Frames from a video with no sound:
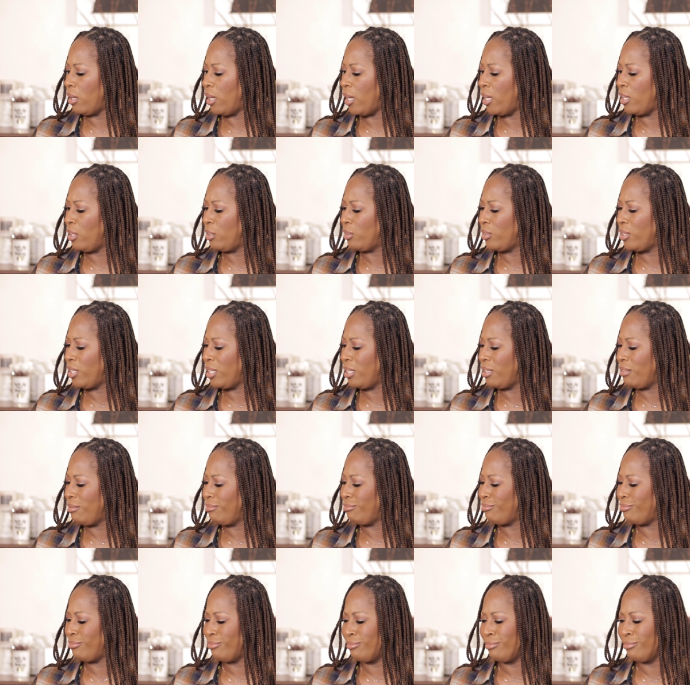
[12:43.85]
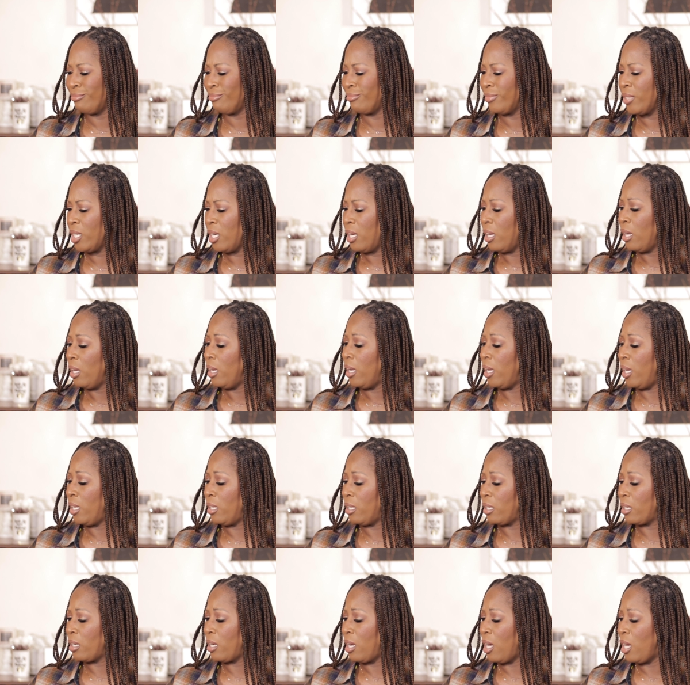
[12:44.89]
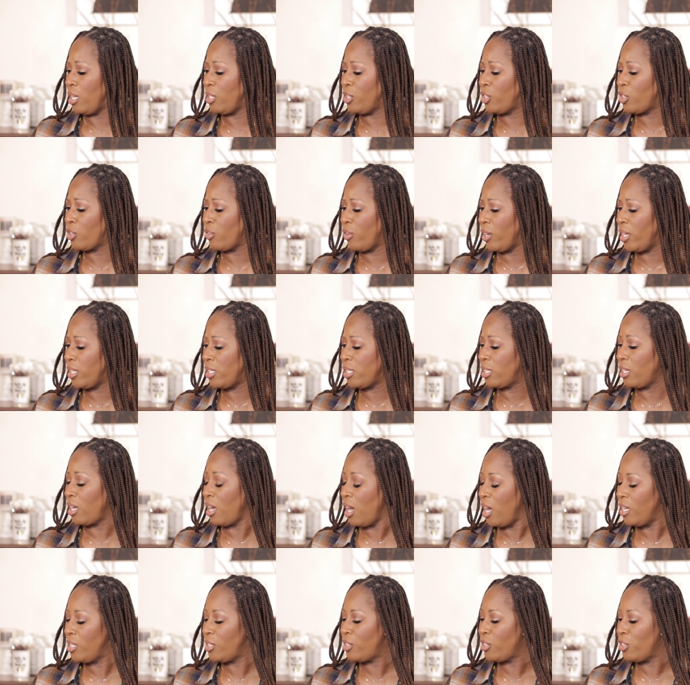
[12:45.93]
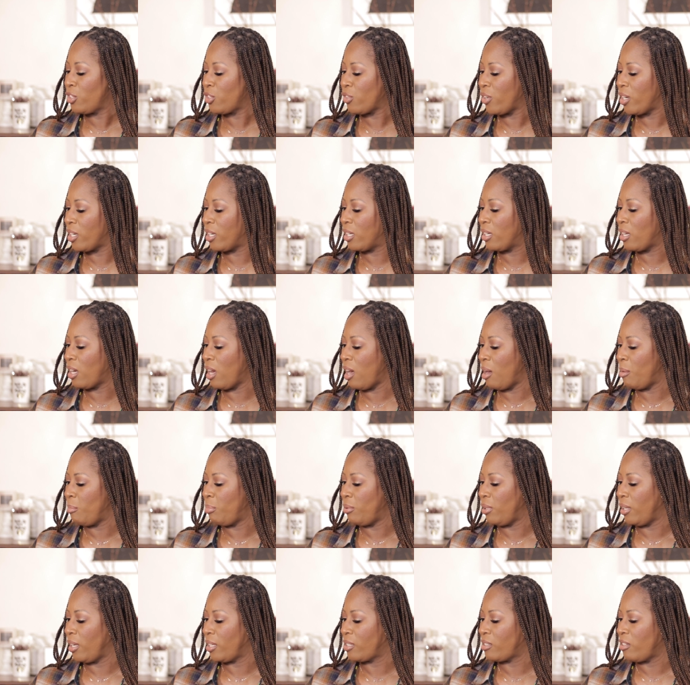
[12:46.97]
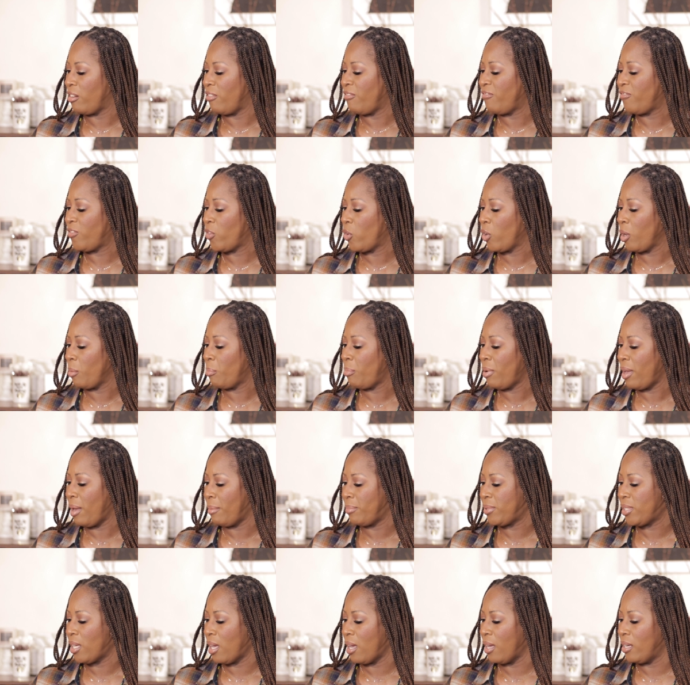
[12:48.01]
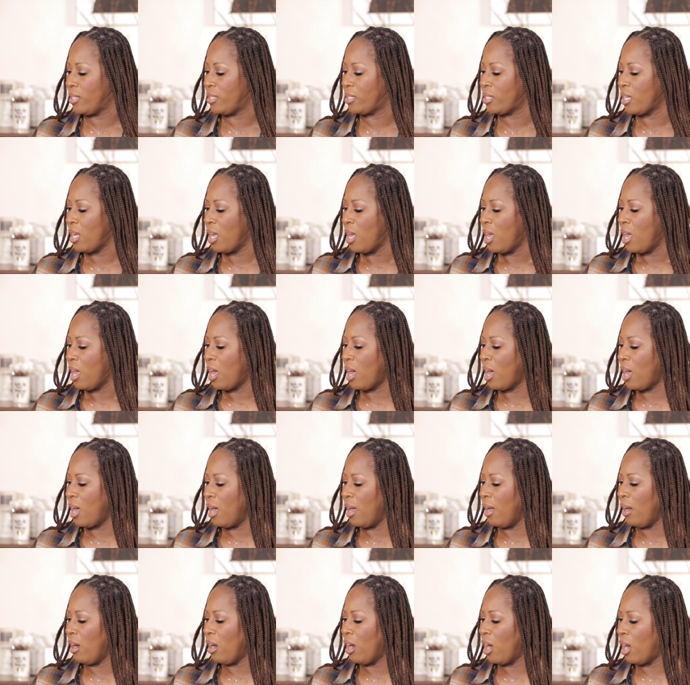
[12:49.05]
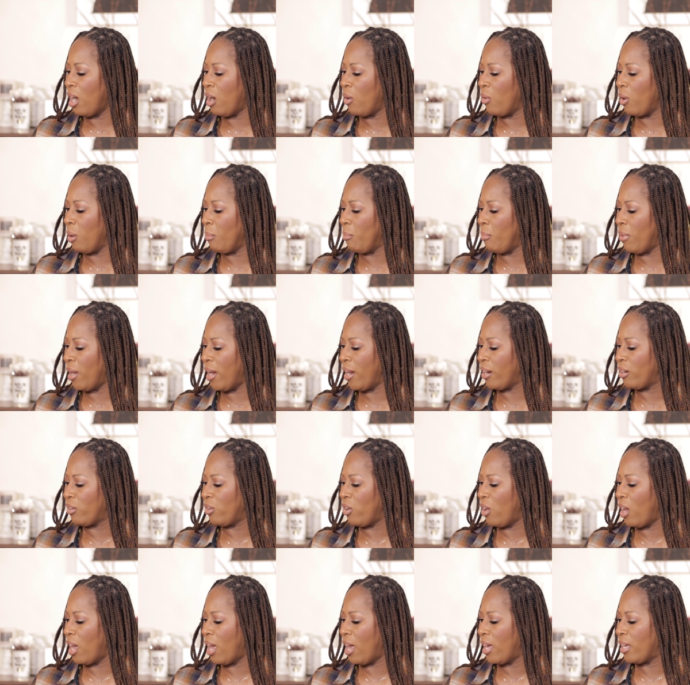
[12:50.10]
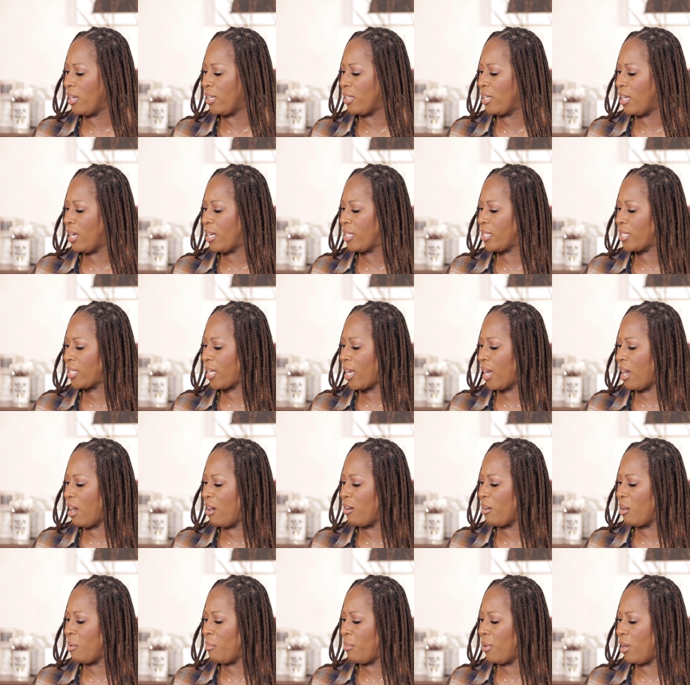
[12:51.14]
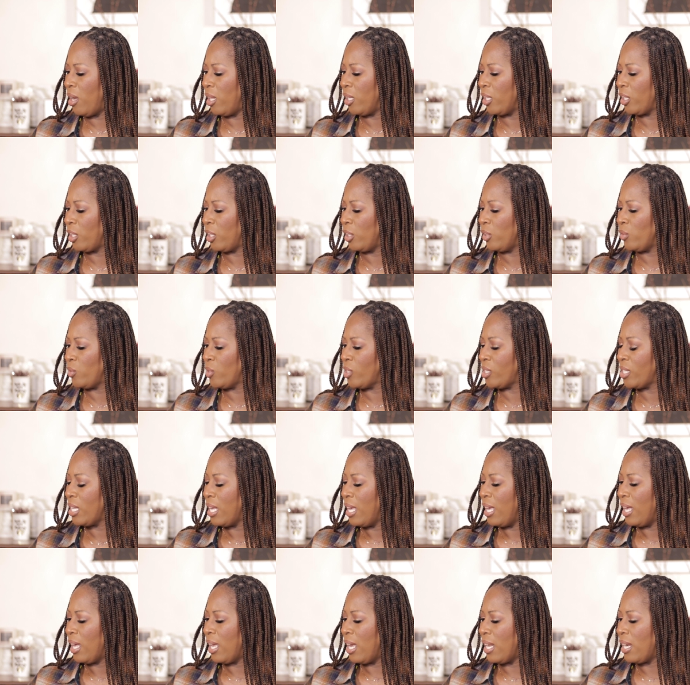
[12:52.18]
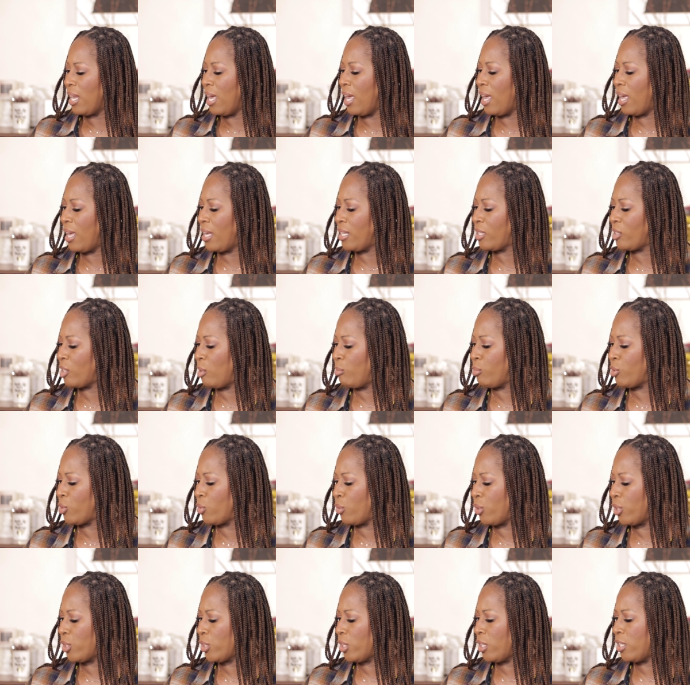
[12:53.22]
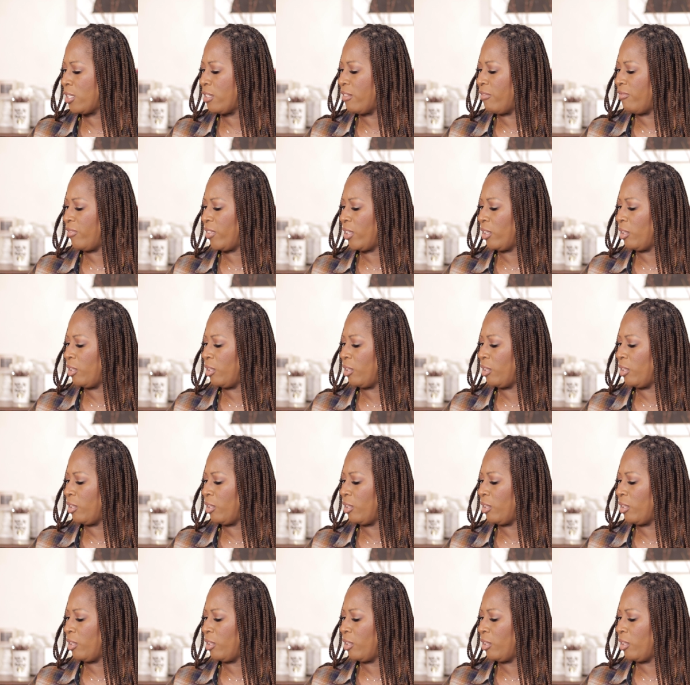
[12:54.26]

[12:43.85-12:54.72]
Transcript: mm, and the concentrated complex of four peptides. Our, our microionized carrier molecules enhance absorption to